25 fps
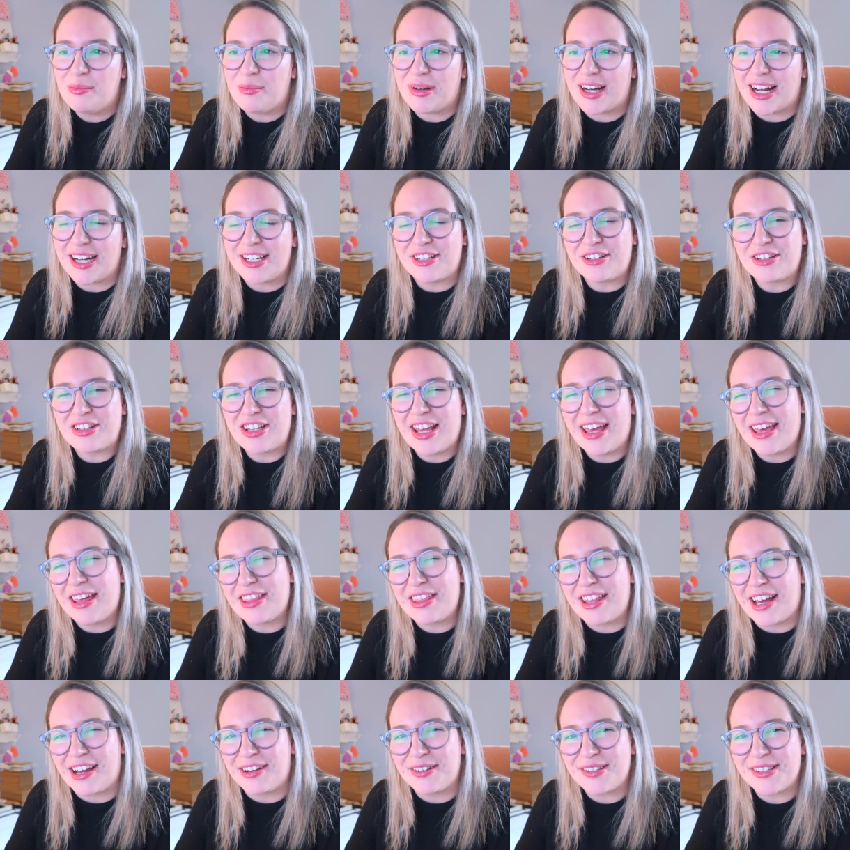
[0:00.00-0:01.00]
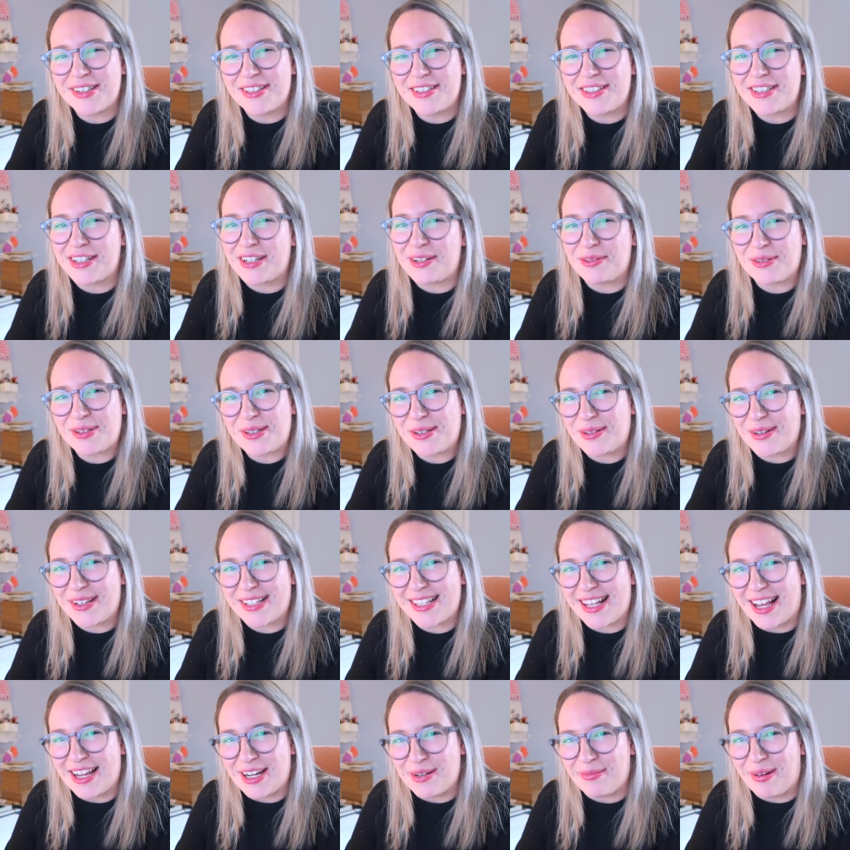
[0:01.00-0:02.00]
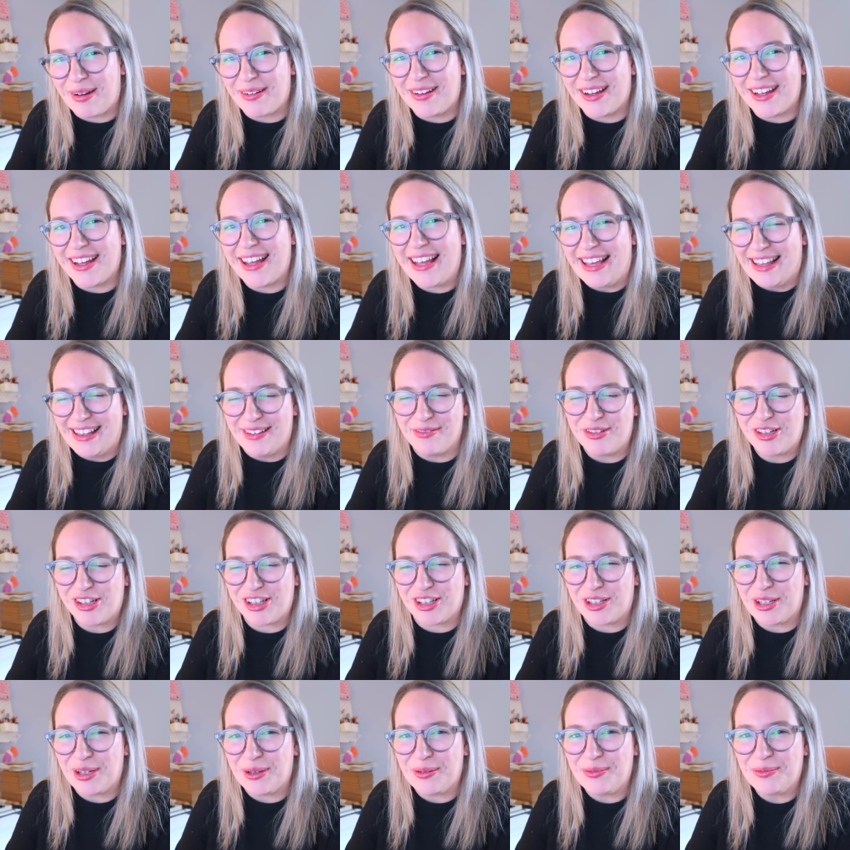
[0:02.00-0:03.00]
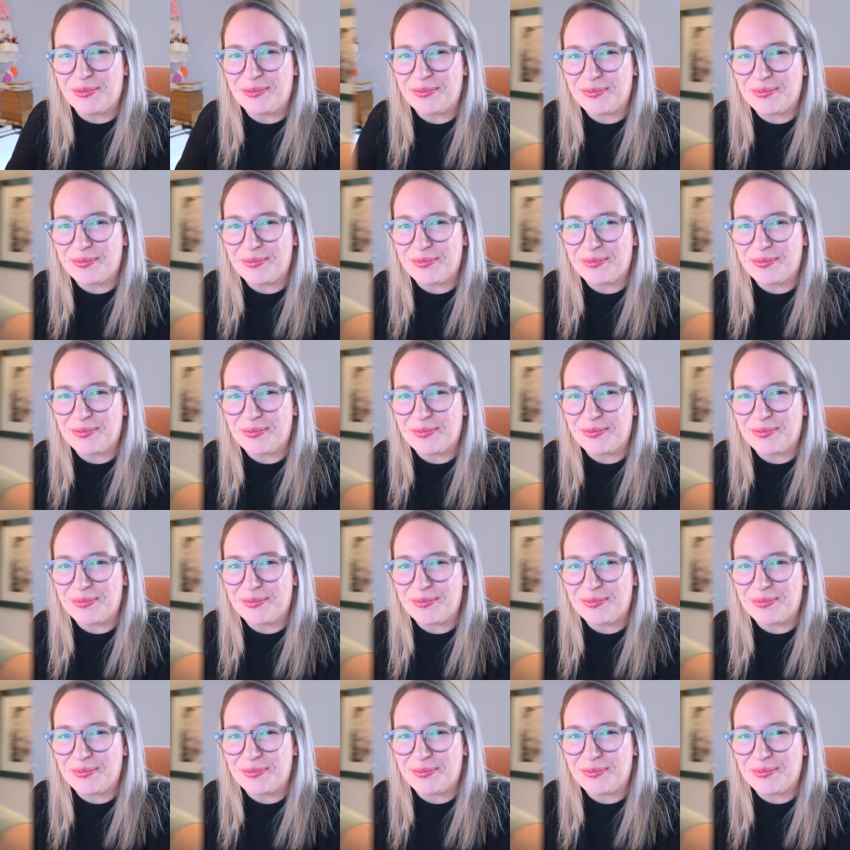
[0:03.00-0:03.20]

but I just hit a thousand and I was so excited about it. Here, let me show you.